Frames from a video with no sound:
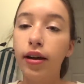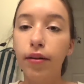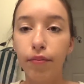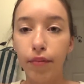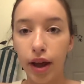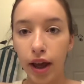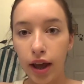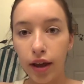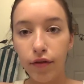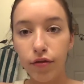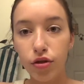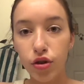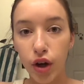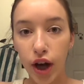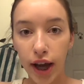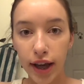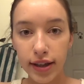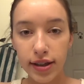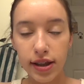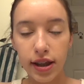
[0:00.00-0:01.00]
I have
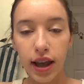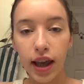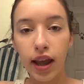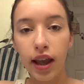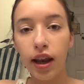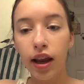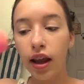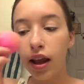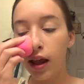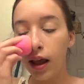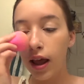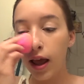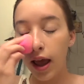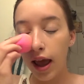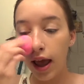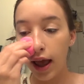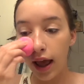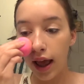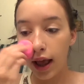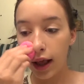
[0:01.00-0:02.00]
dry skin,
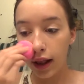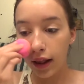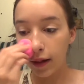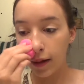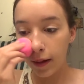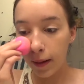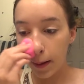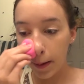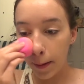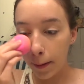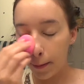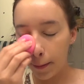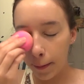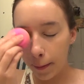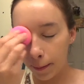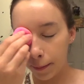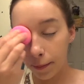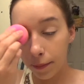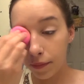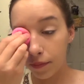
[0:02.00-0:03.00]
and
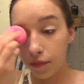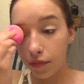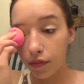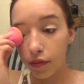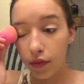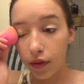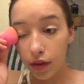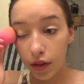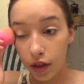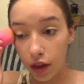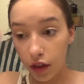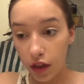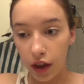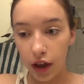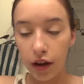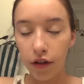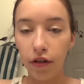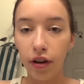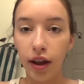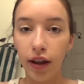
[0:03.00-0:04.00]
so the
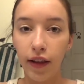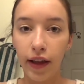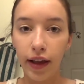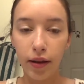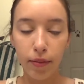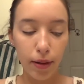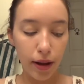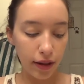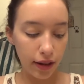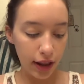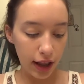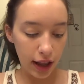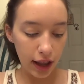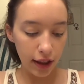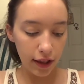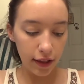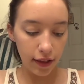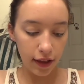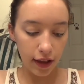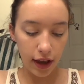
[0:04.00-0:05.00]
thing I really like about
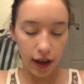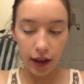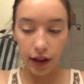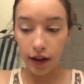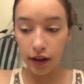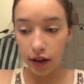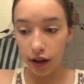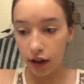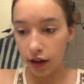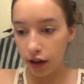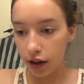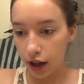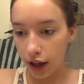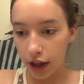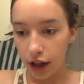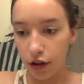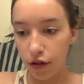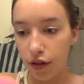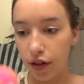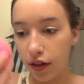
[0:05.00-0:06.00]
this and
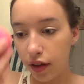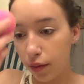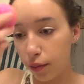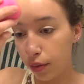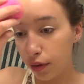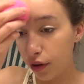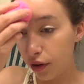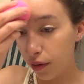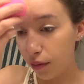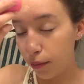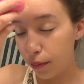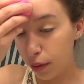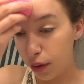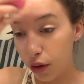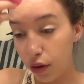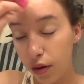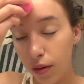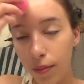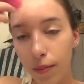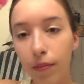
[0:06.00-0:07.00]
like using the
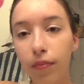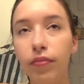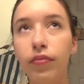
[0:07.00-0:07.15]
beauty